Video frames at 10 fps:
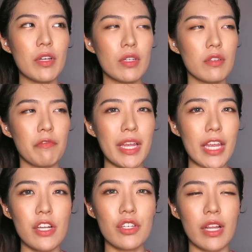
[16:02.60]
because of my
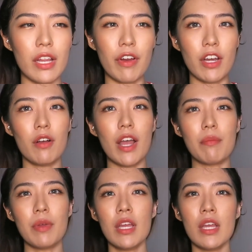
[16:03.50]
age. Like right now
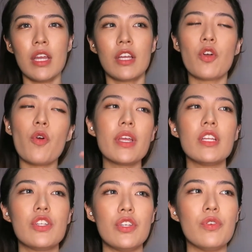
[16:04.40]
I'm going
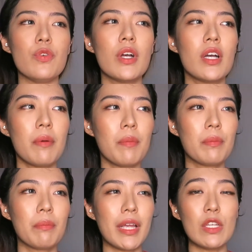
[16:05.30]
into
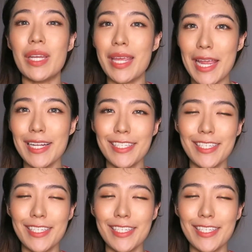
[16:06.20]
my 28,